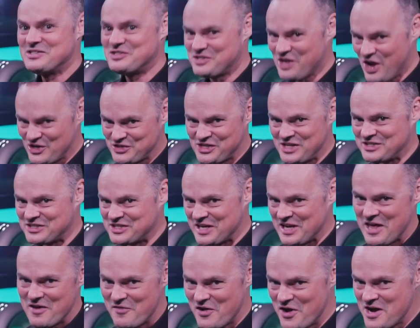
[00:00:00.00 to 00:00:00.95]
does it
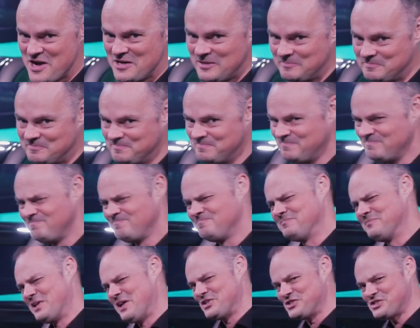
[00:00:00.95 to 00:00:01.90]
deliver?
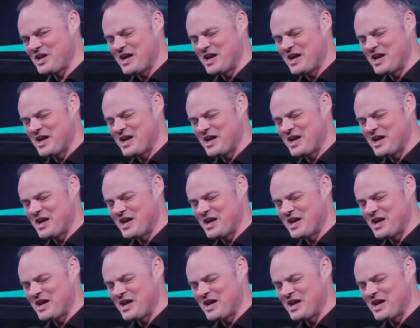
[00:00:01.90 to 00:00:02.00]
Let's